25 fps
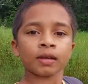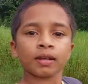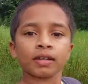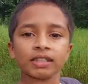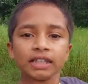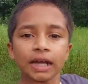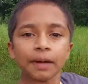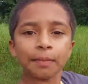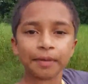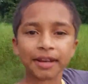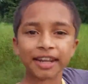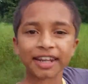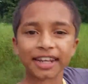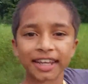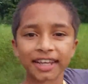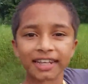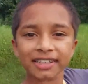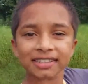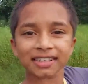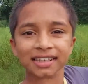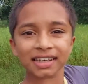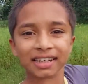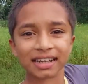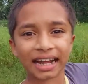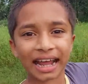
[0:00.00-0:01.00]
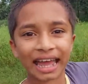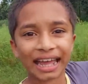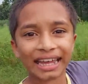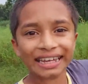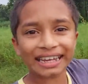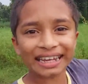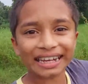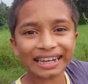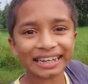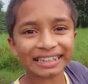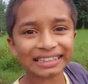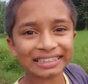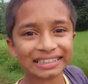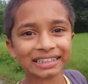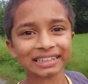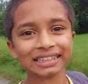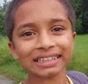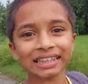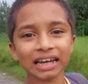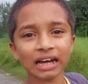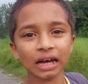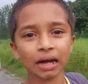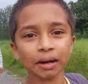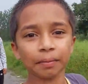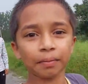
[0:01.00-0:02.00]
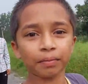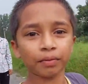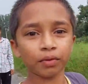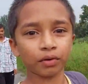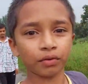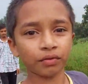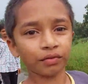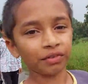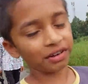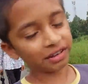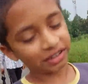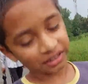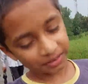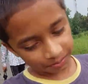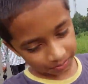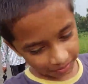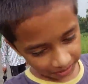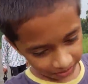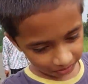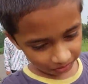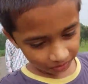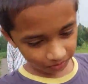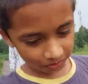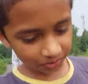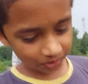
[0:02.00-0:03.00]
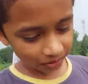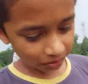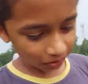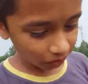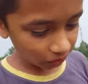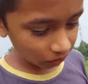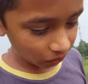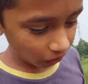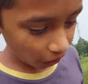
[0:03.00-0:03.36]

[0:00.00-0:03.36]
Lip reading: Yep, drinking sir, now I can see the prom. Welcome back to my new